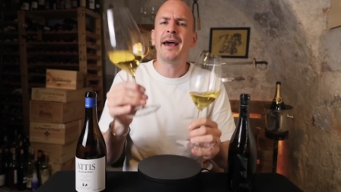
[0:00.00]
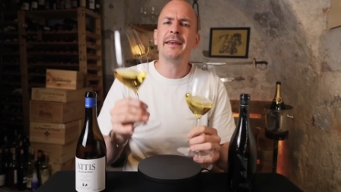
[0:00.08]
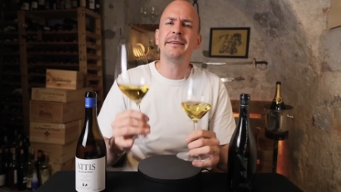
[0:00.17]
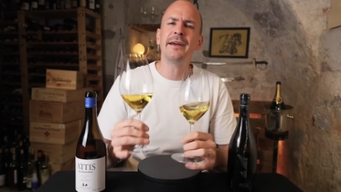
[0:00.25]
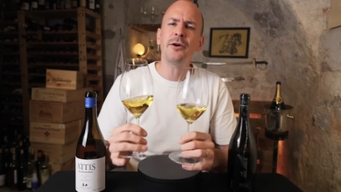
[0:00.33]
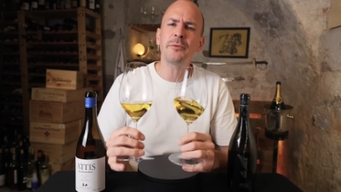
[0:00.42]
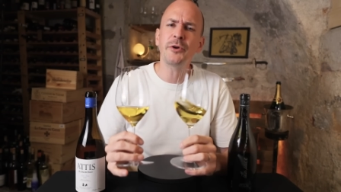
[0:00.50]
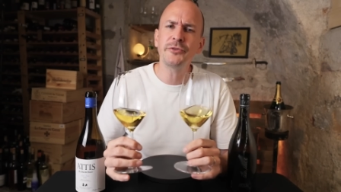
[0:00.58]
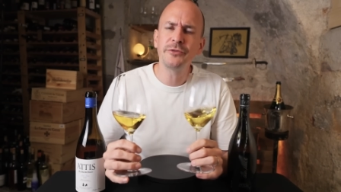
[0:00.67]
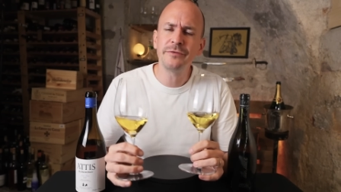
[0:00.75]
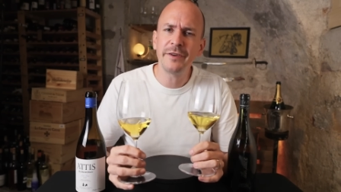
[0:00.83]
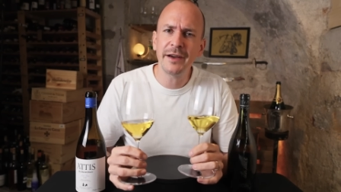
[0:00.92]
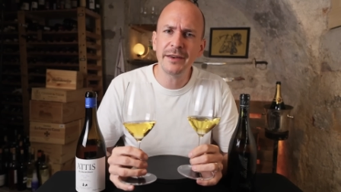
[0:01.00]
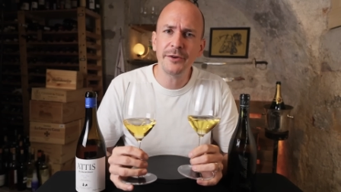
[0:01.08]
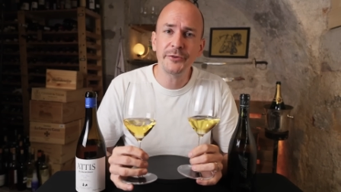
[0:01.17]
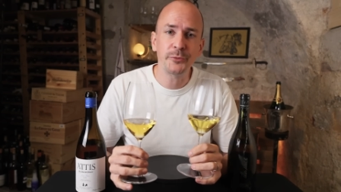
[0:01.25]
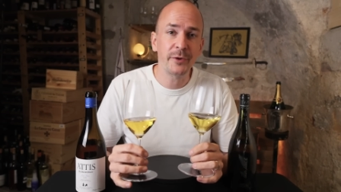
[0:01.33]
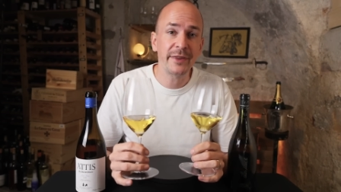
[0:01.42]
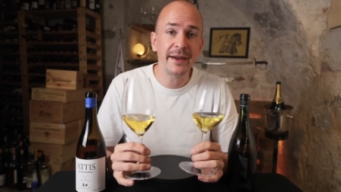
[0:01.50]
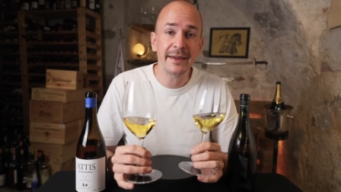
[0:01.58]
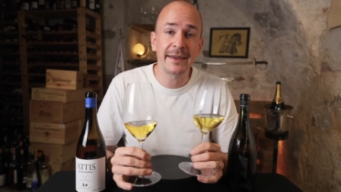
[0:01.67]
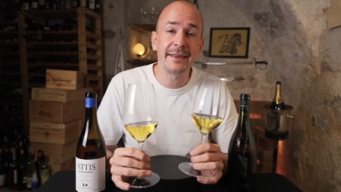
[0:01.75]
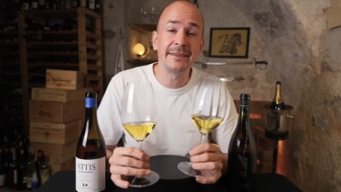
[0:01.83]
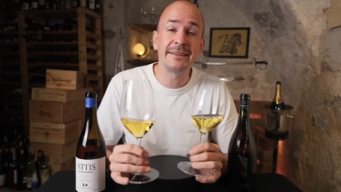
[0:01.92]
And now I'm going to find out whether I
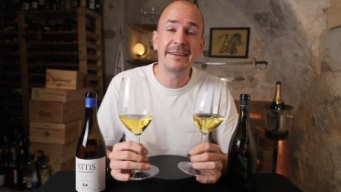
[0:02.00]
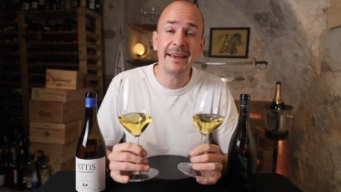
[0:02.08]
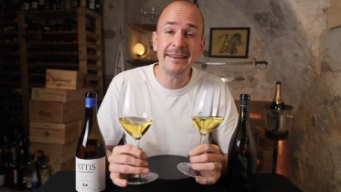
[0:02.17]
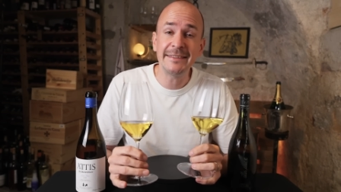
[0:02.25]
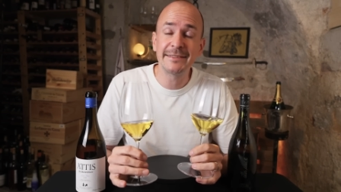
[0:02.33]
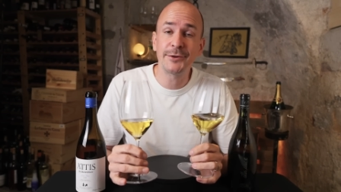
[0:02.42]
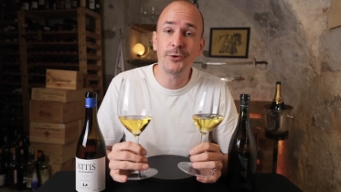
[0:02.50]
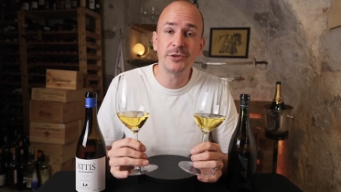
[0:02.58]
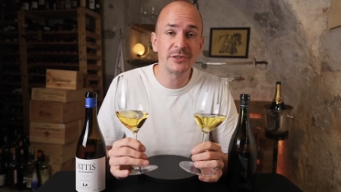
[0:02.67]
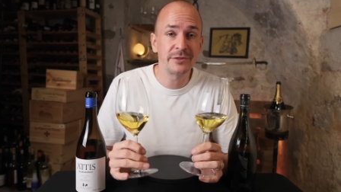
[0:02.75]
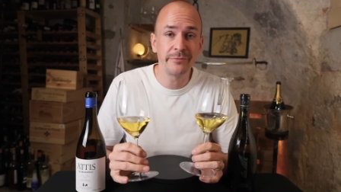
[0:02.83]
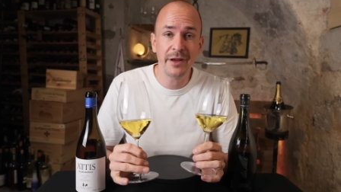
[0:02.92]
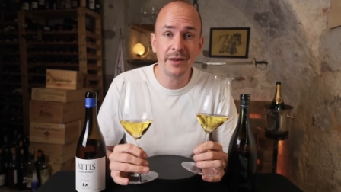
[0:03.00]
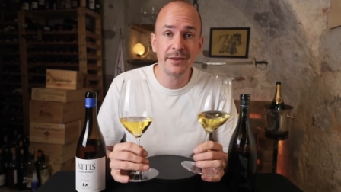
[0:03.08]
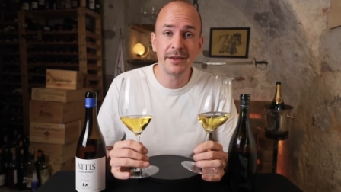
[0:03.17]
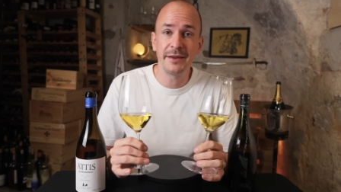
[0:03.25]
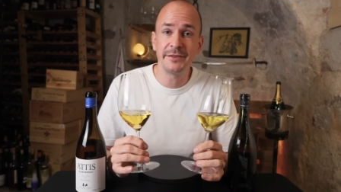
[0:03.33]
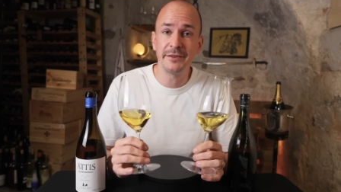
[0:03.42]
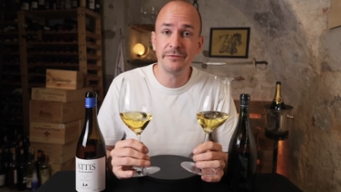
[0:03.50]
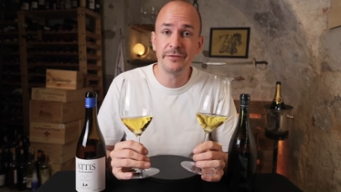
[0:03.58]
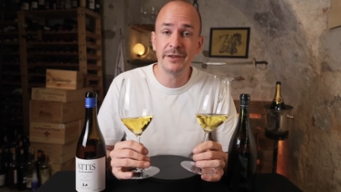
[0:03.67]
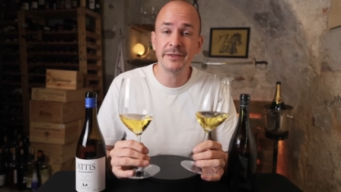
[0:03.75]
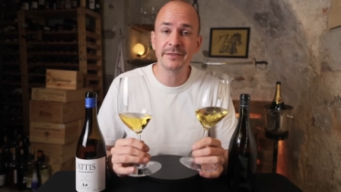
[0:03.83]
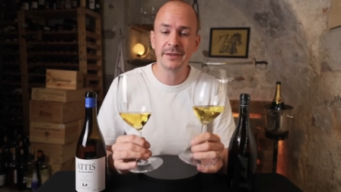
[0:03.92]
can taste or smell a
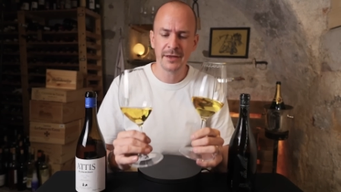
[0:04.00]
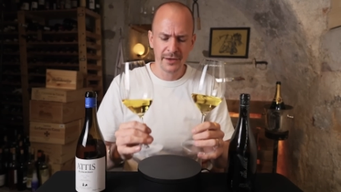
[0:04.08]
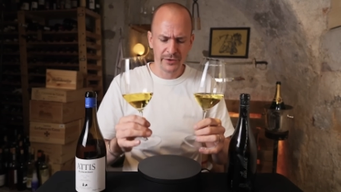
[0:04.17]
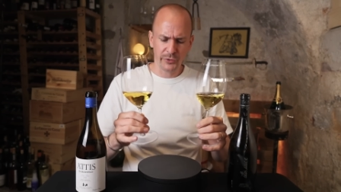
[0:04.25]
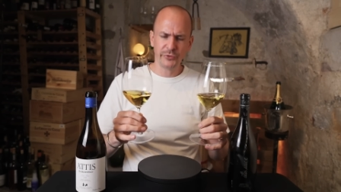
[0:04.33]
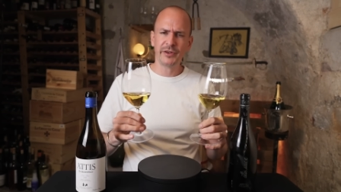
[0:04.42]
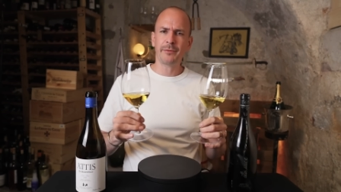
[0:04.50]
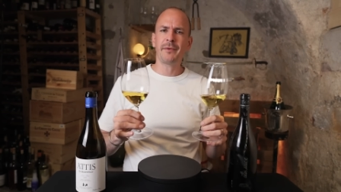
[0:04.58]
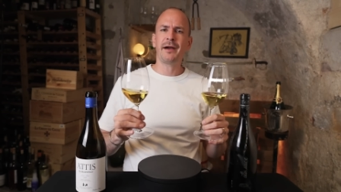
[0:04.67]
difference using